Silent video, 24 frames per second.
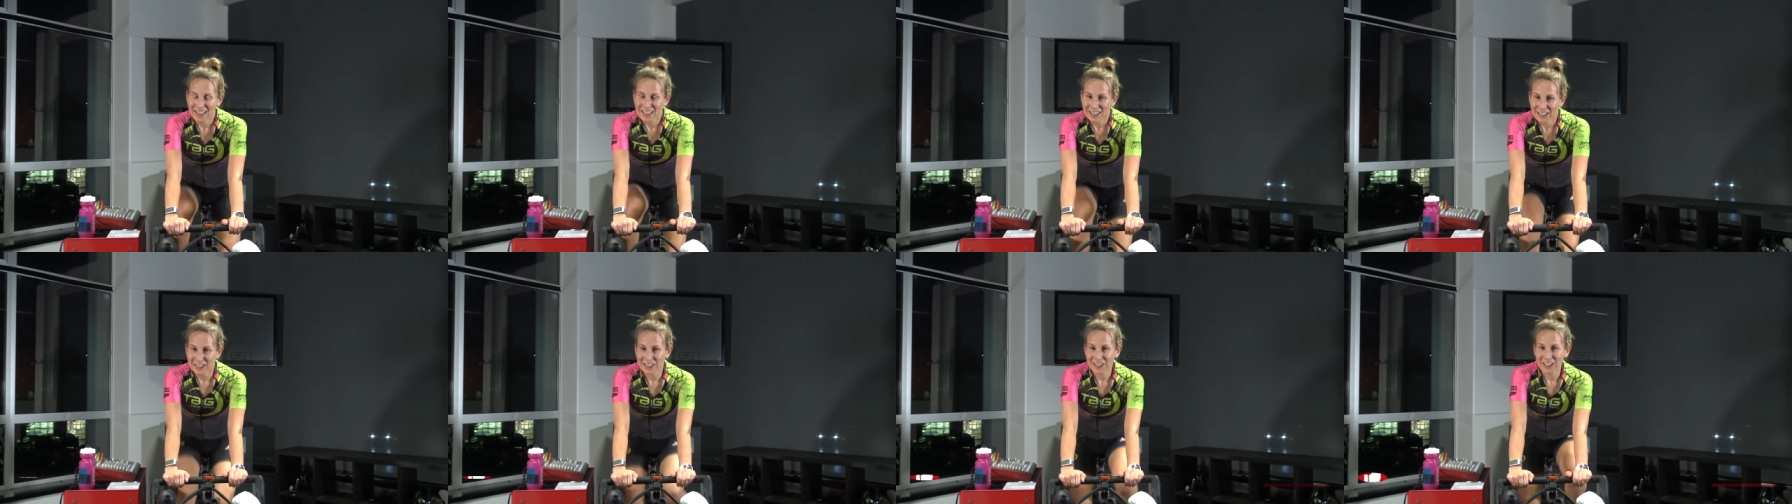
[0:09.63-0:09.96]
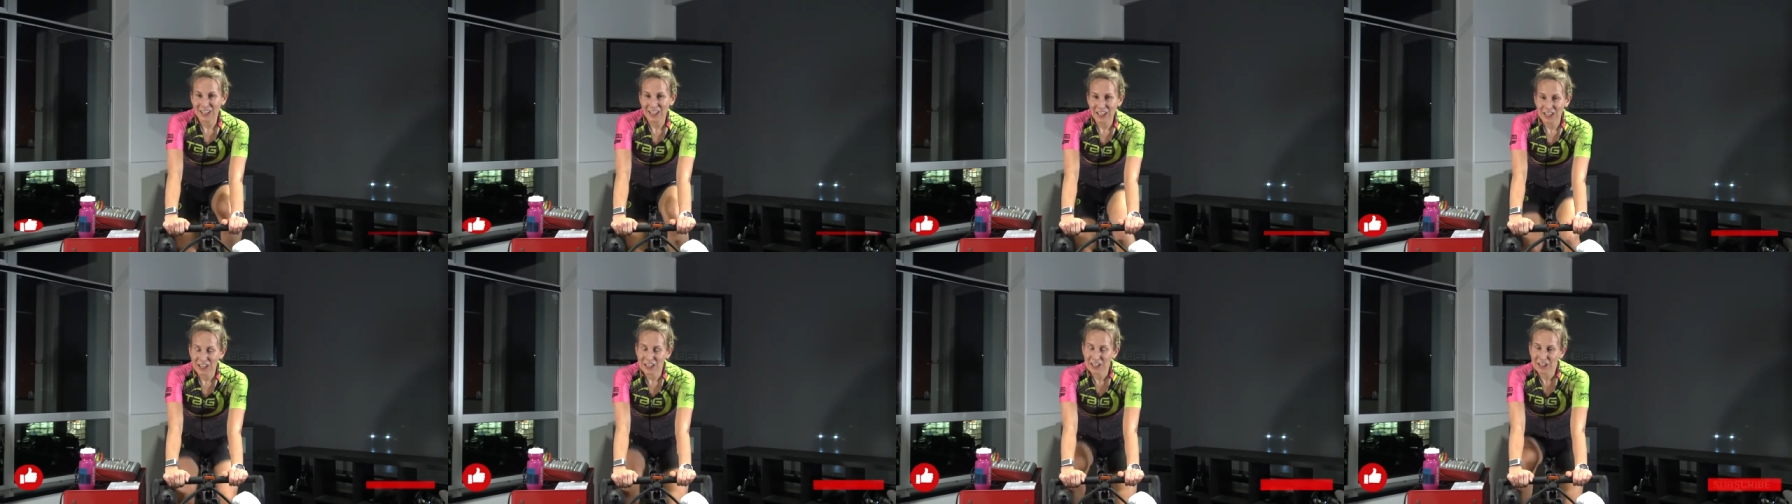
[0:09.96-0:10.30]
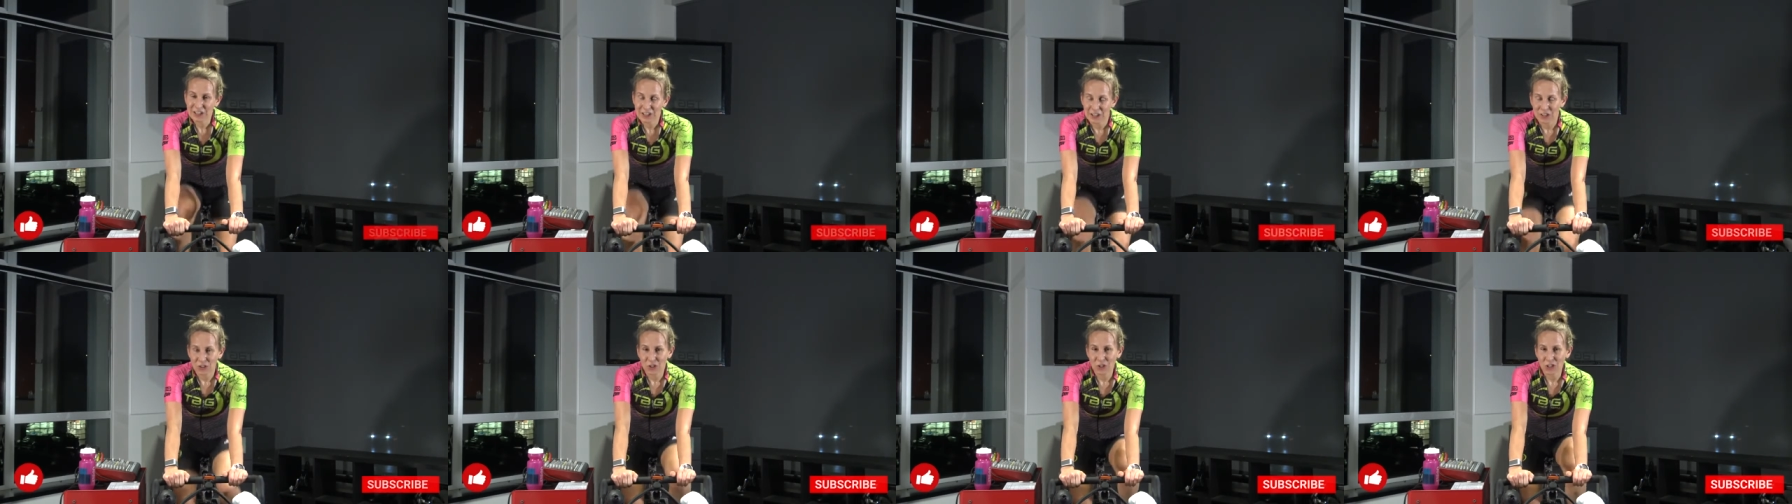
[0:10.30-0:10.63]

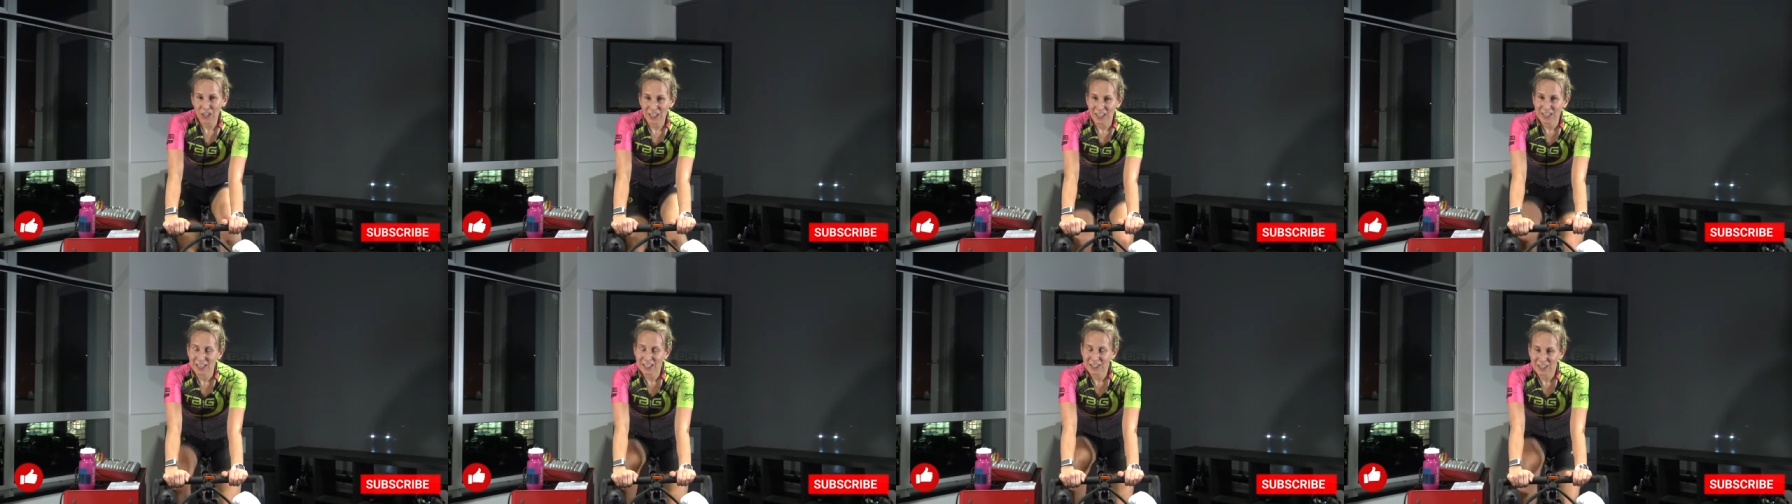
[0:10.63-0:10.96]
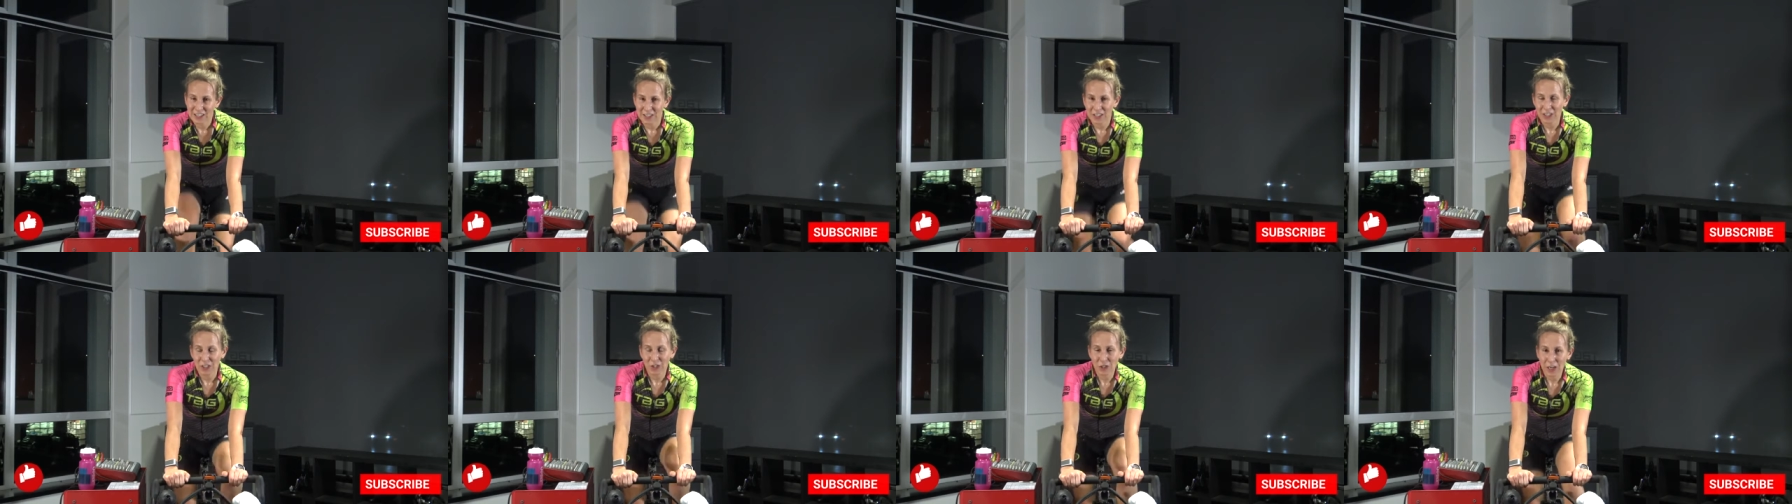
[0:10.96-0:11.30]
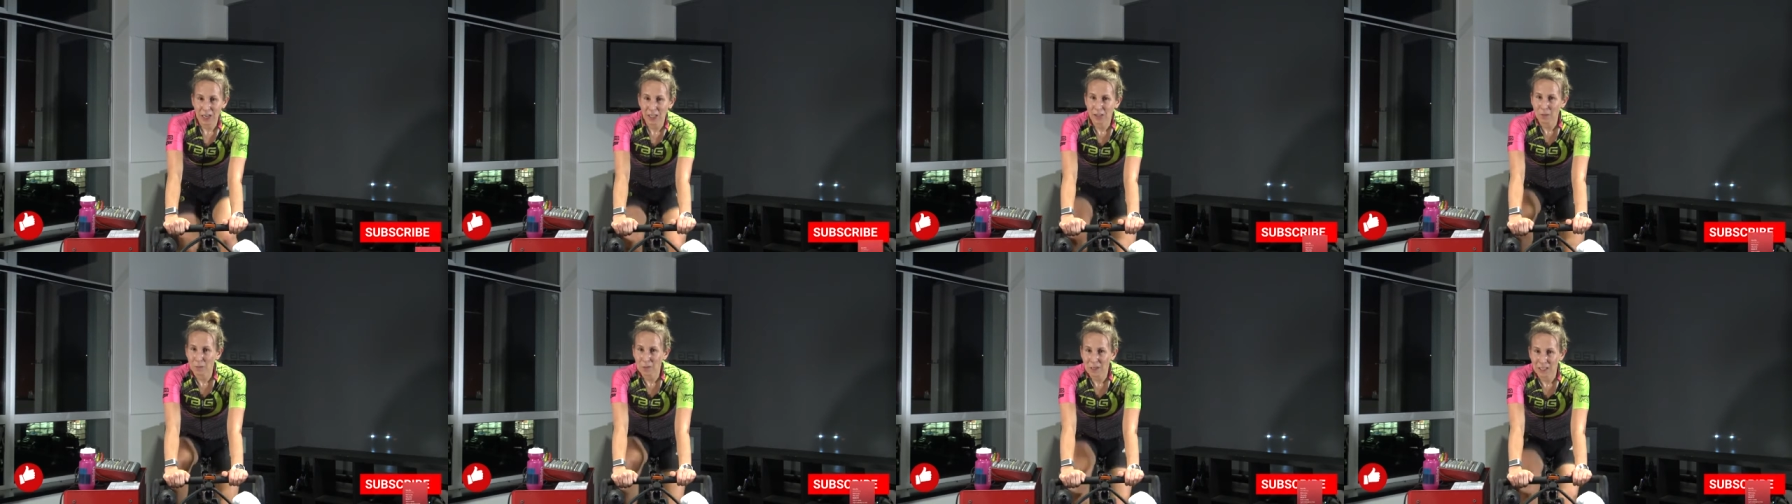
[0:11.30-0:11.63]
skills and drills and
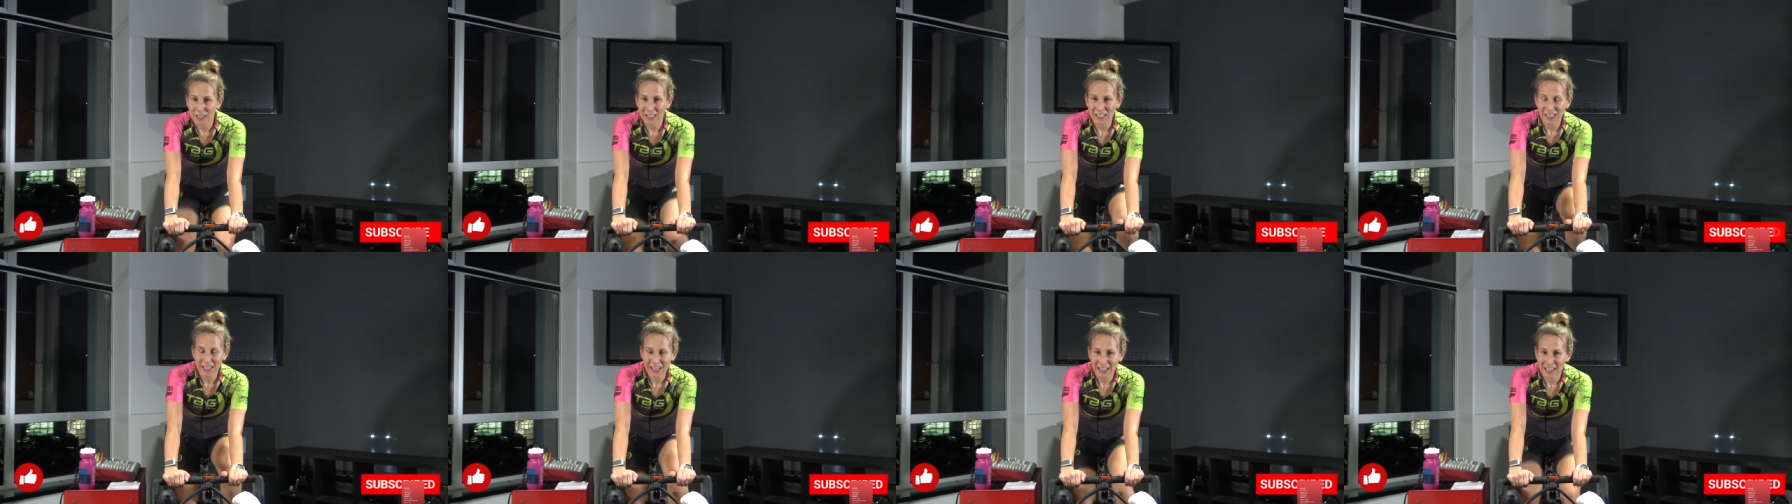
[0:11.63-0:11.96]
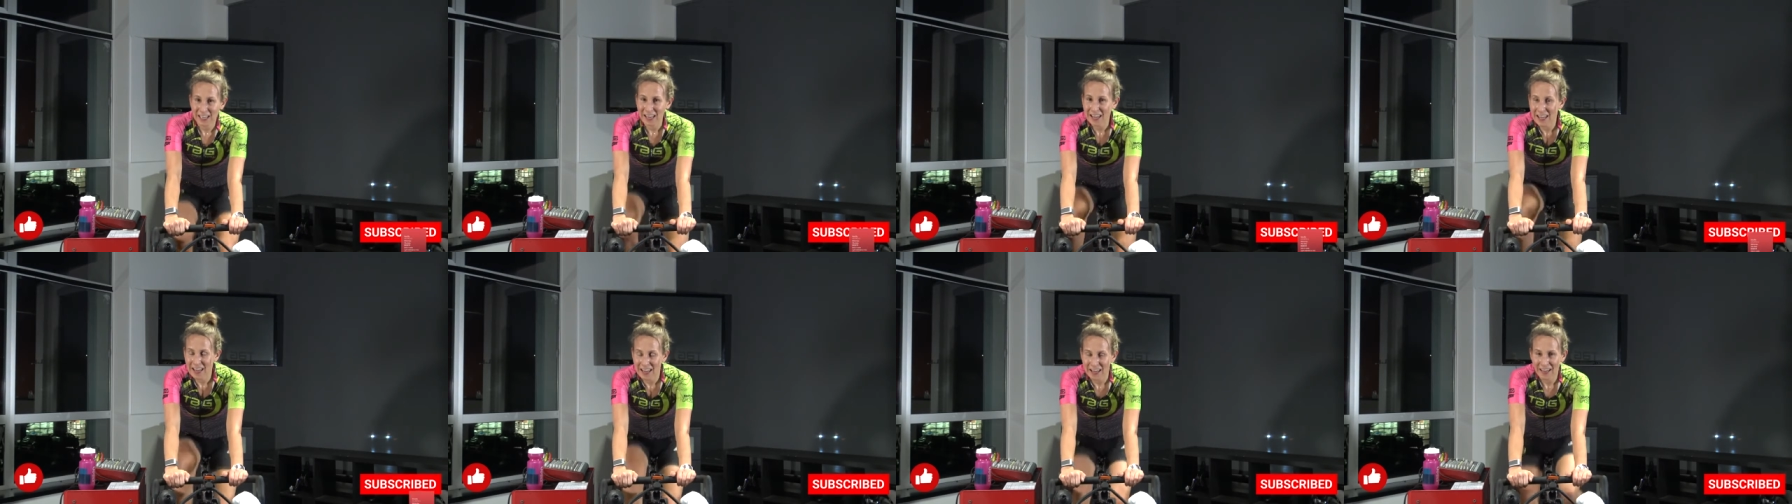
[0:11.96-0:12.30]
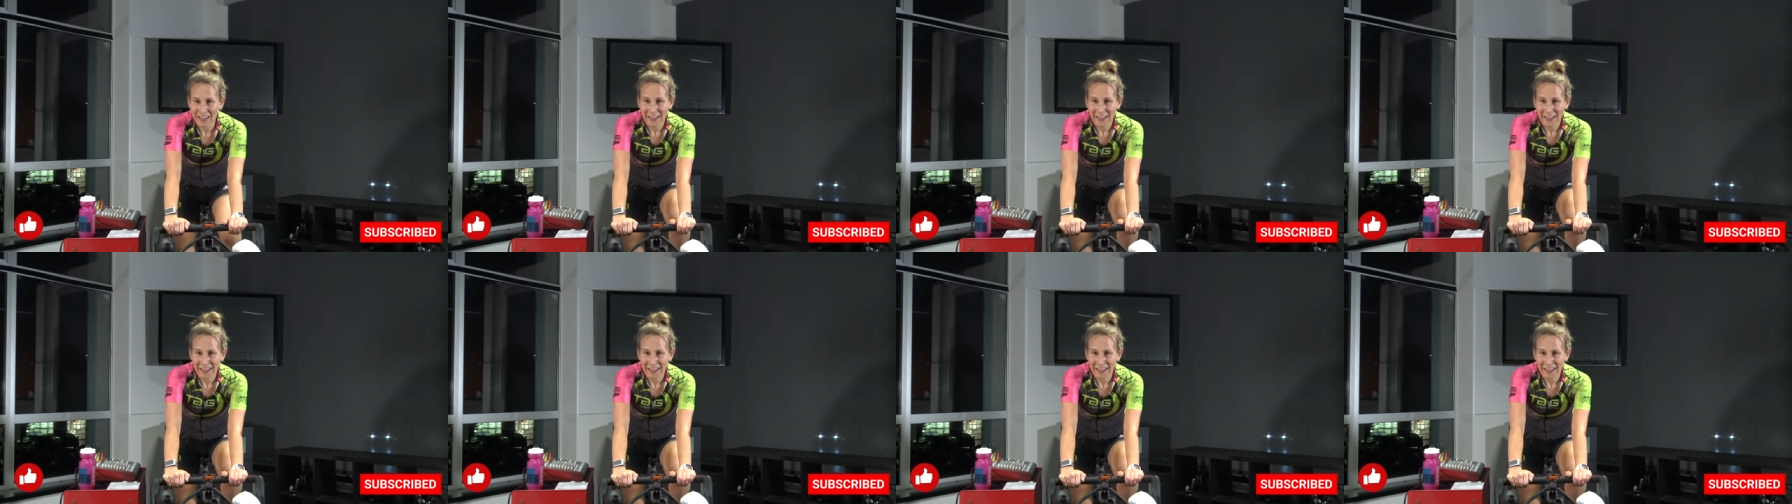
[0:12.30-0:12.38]
strength building,